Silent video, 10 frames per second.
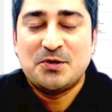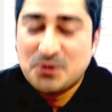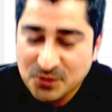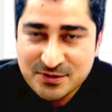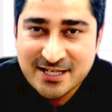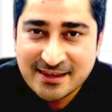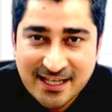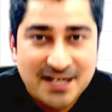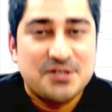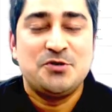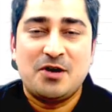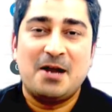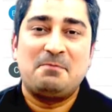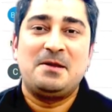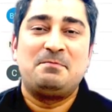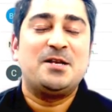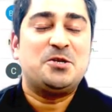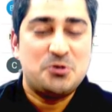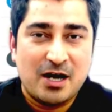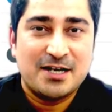to Janta, to our people,
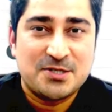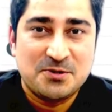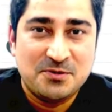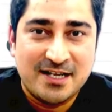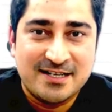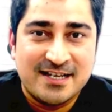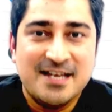to our students,